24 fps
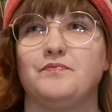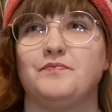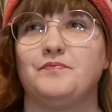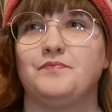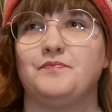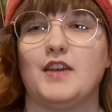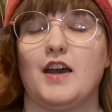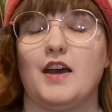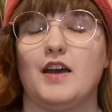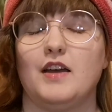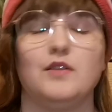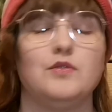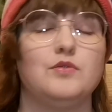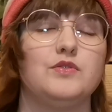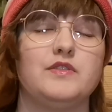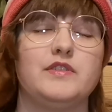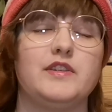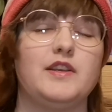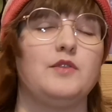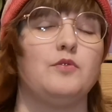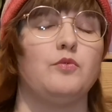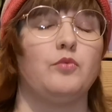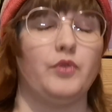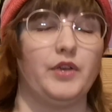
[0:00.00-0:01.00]
I would
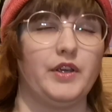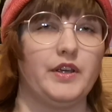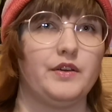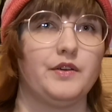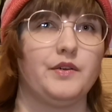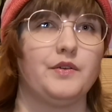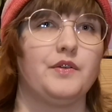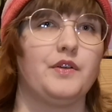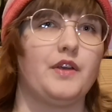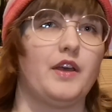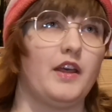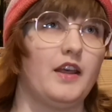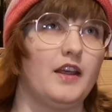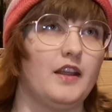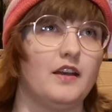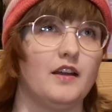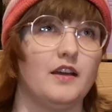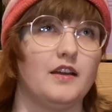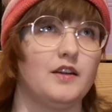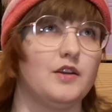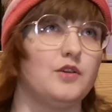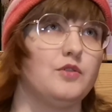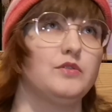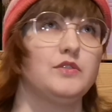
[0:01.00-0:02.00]
say weird, and
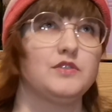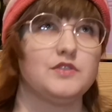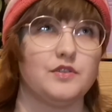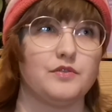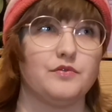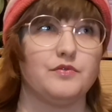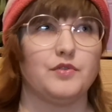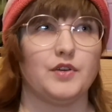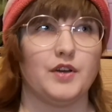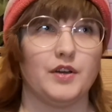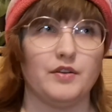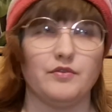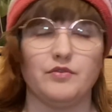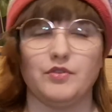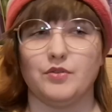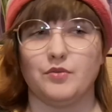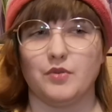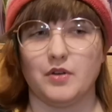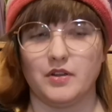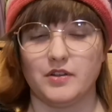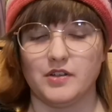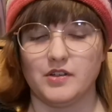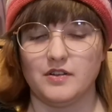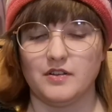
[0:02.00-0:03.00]
I know it's not for
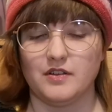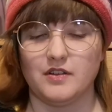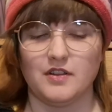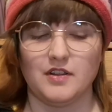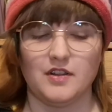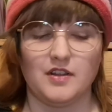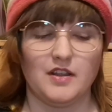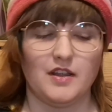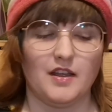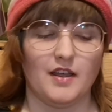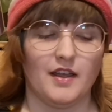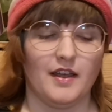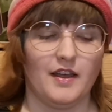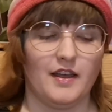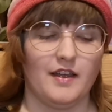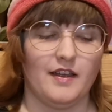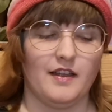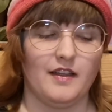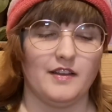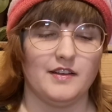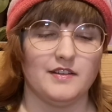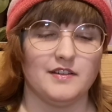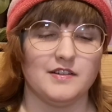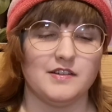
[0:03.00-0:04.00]
everyone.
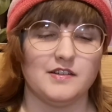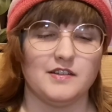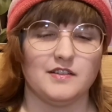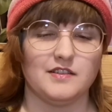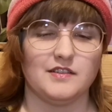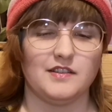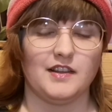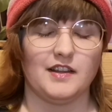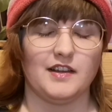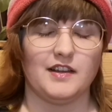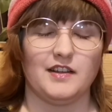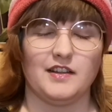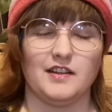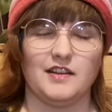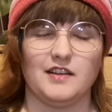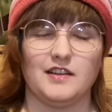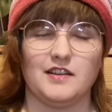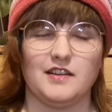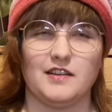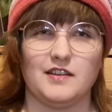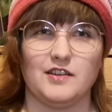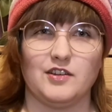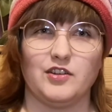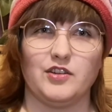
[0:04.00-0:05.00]
And
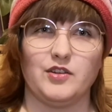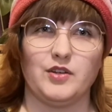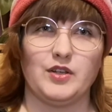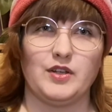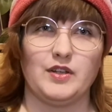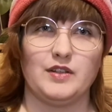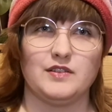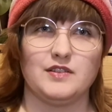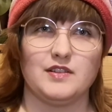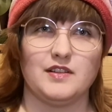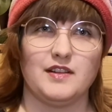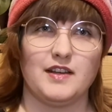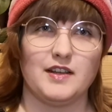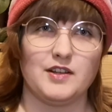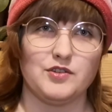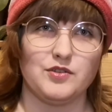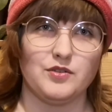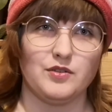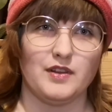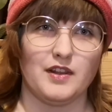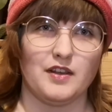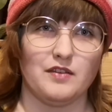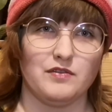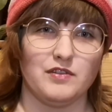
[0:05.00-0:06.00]
like, on an
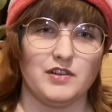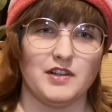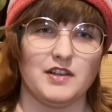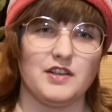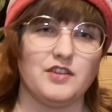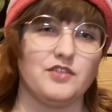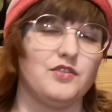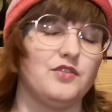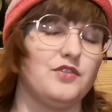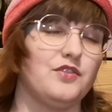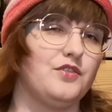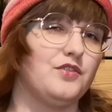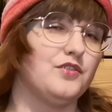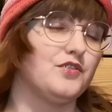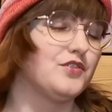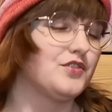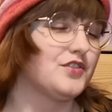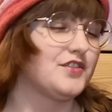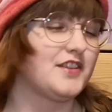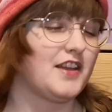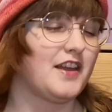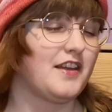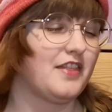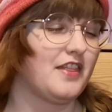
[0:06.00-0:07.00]
intellectual level, I
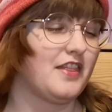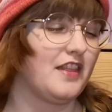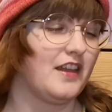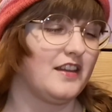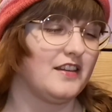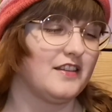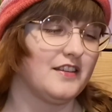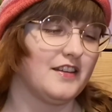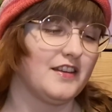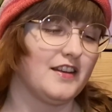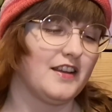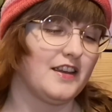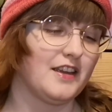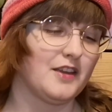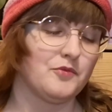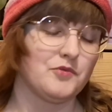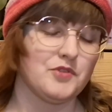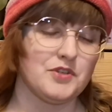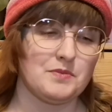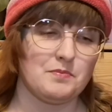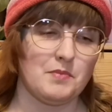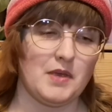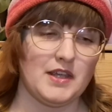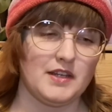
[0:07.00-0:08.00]
understand that and I can
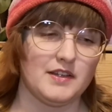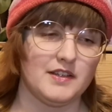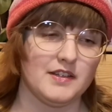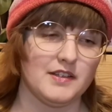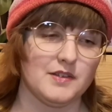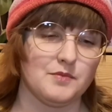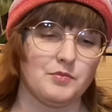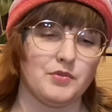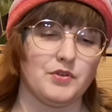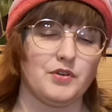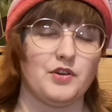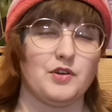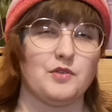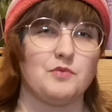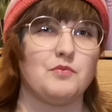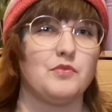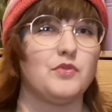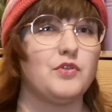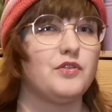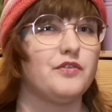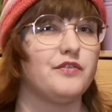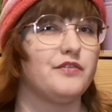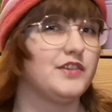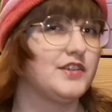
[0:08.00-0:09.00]
respect it. But on a
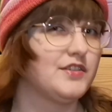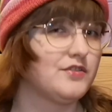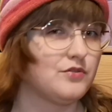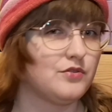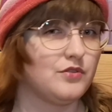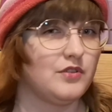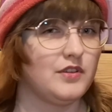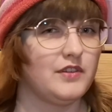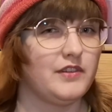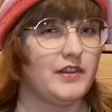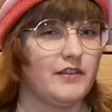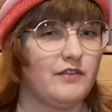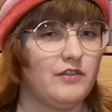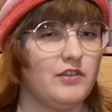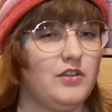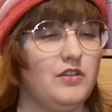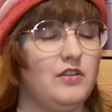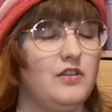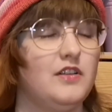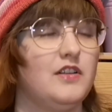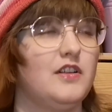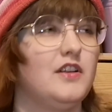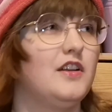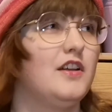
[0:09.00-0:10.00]
more visceral
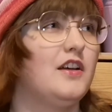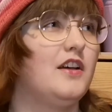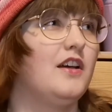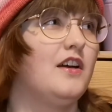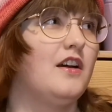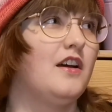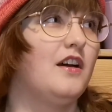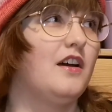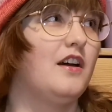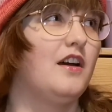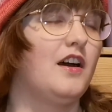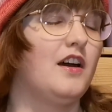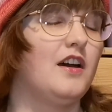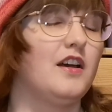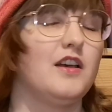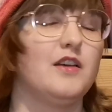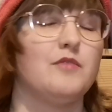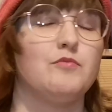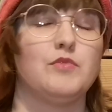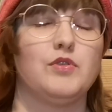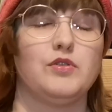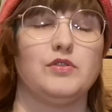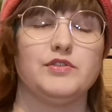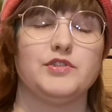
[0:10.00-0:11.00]
level,
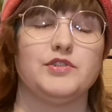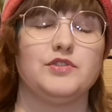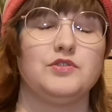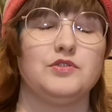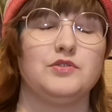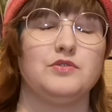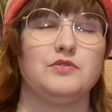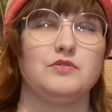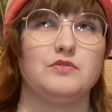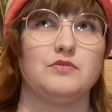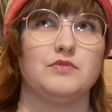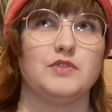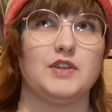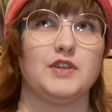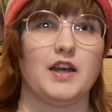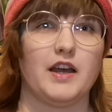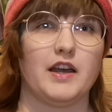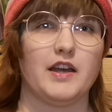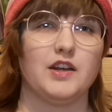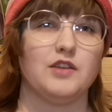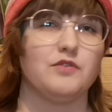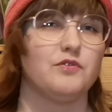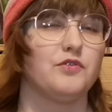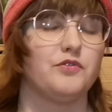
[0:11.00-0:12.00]
I'm also
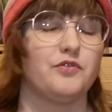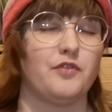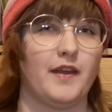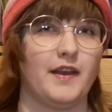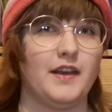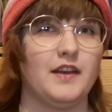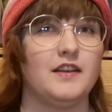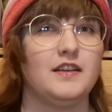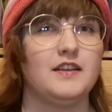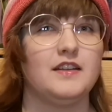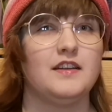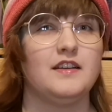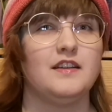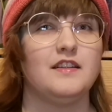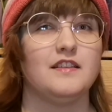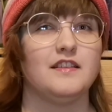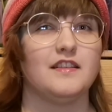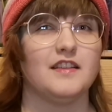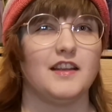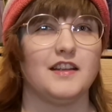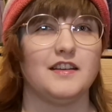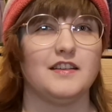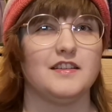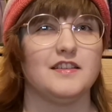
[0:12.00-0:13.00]
kind of offended
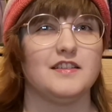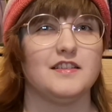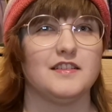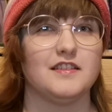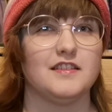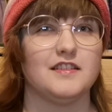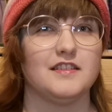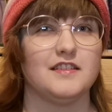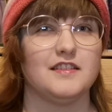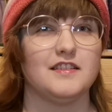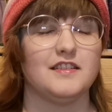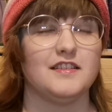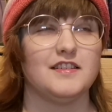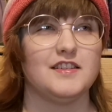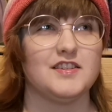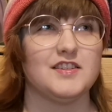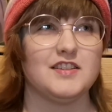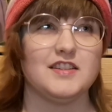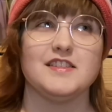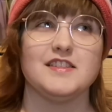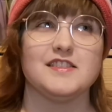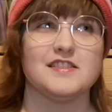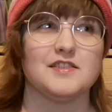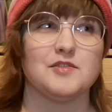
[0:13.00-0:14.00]
that
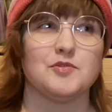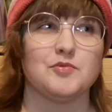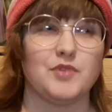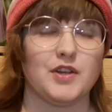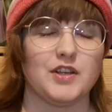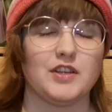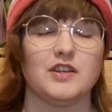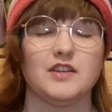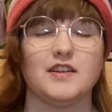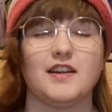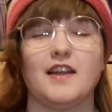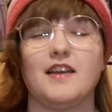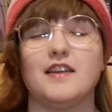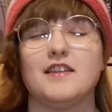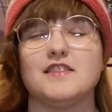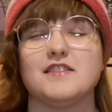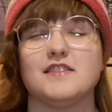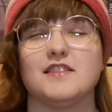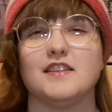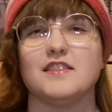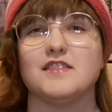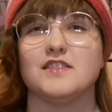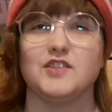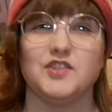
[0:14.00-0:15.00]
she isn't
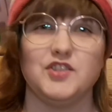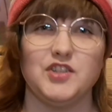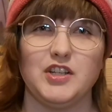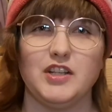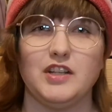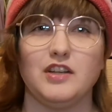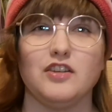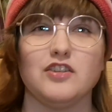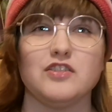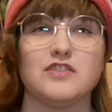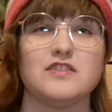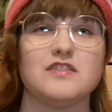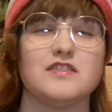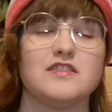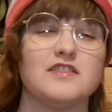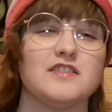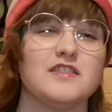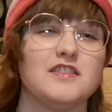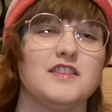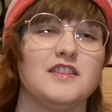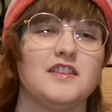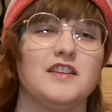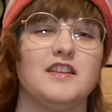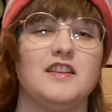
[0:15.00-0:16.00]
recognized as a genius,